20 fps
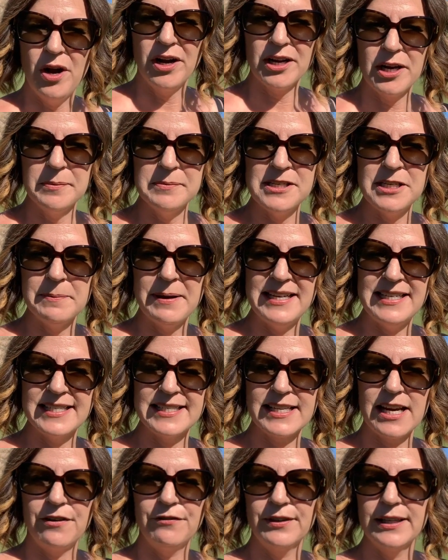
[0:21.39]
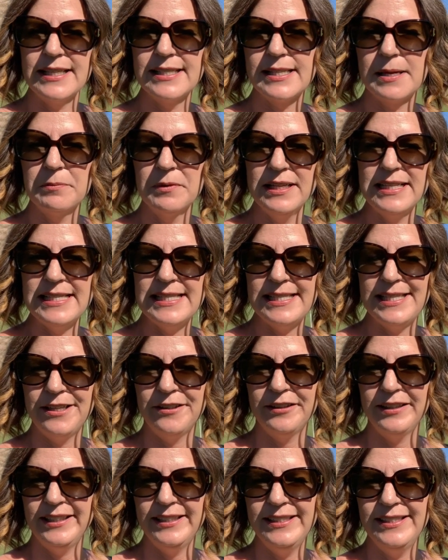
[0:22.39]
Welcome to my Discovering Summerlin
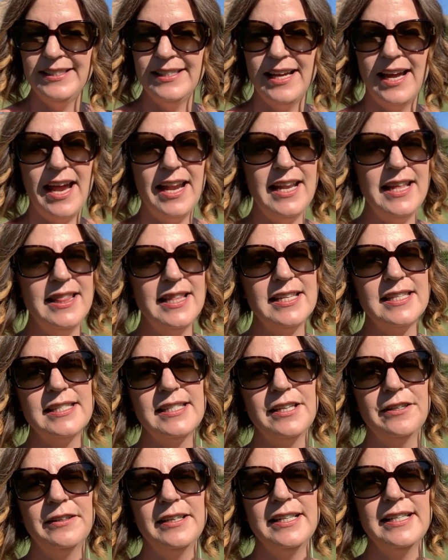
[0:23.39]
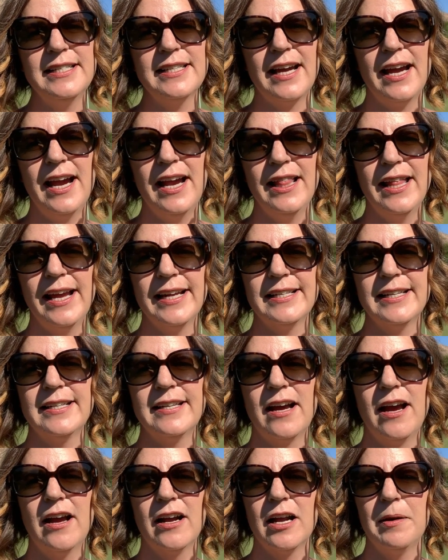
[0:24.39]
series, and in this series I like to
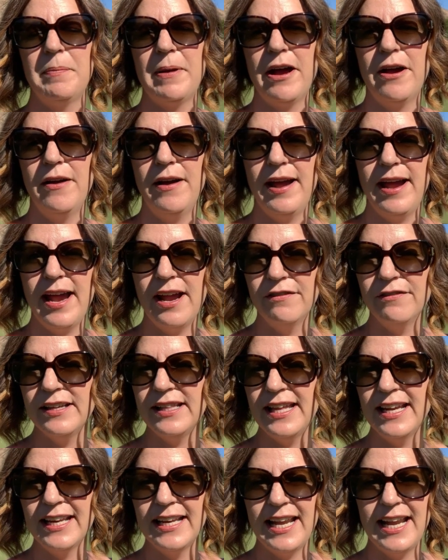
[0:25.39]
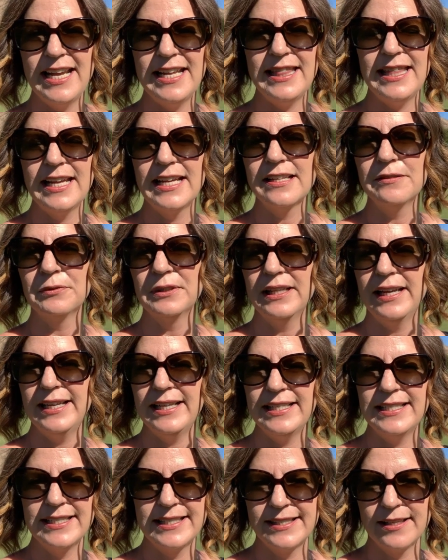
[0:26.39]
talk about everything and anything
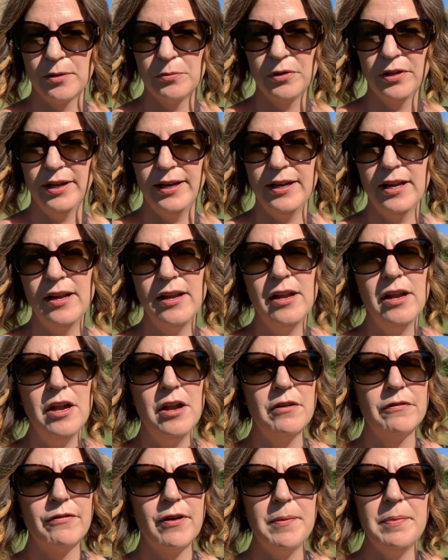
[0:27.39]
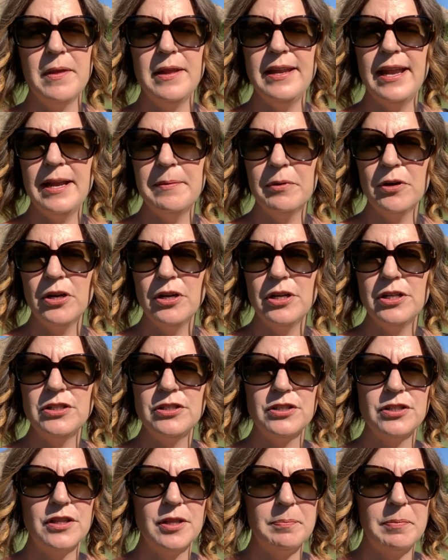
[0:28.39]
related to Summerlin. From the
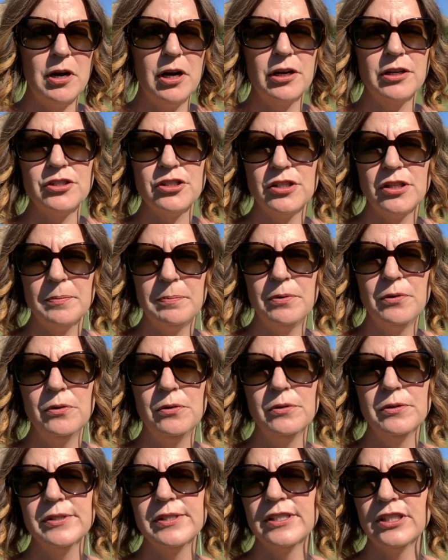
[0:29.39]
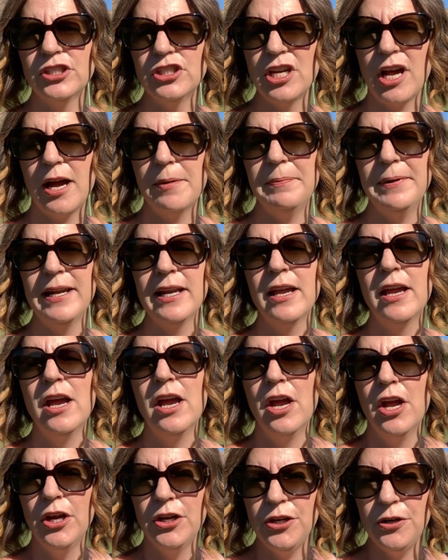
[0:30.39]
neighborhoods, the parks, the pools, the shopping,
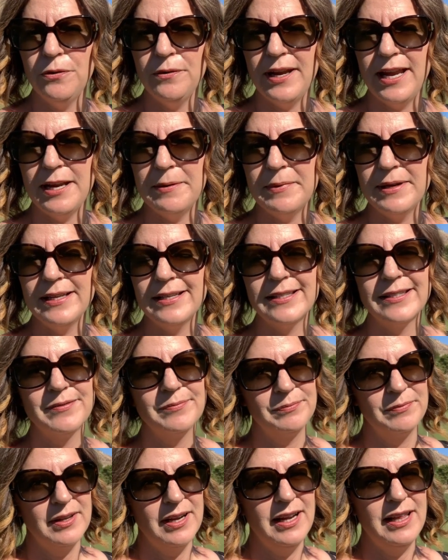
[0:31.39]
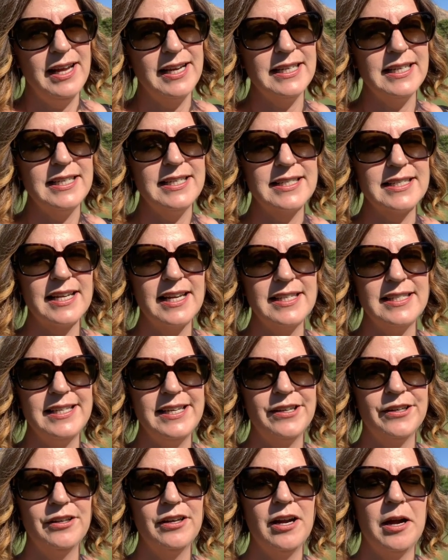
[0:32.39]
you name it, I like to discuss
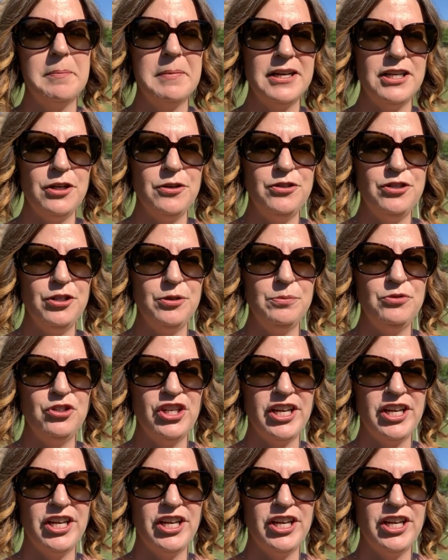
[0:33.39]
here on my YouTube